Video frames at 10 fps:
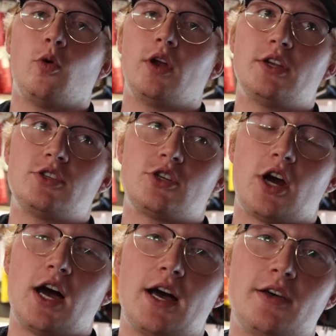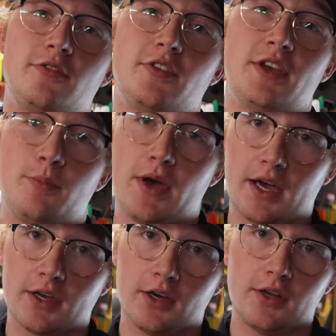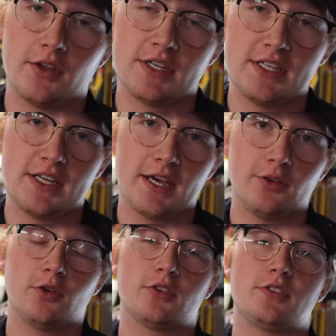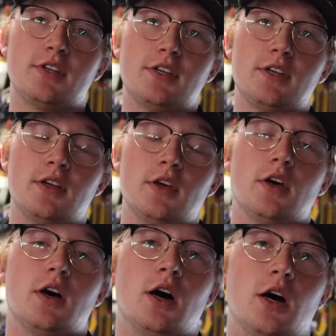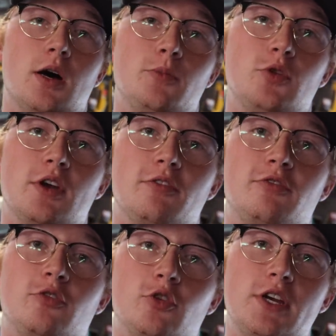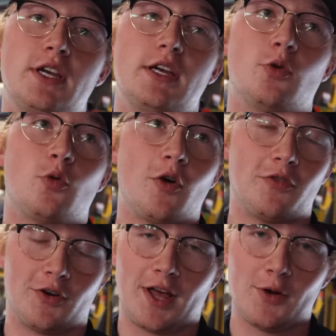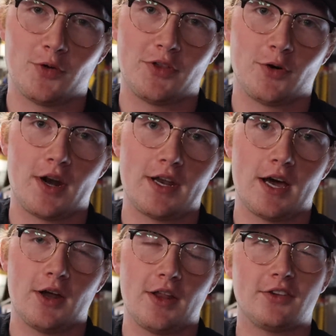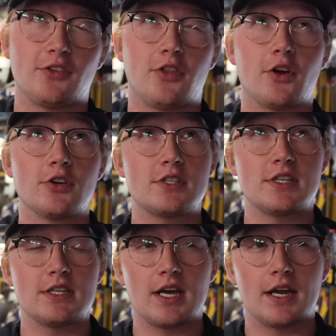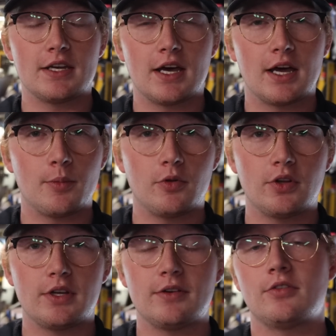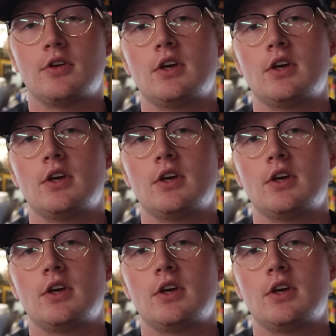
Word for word: one inch drive impact gun, the D handle extended. Um, you get a free rover light with it right now, and that's 13.99, I believe.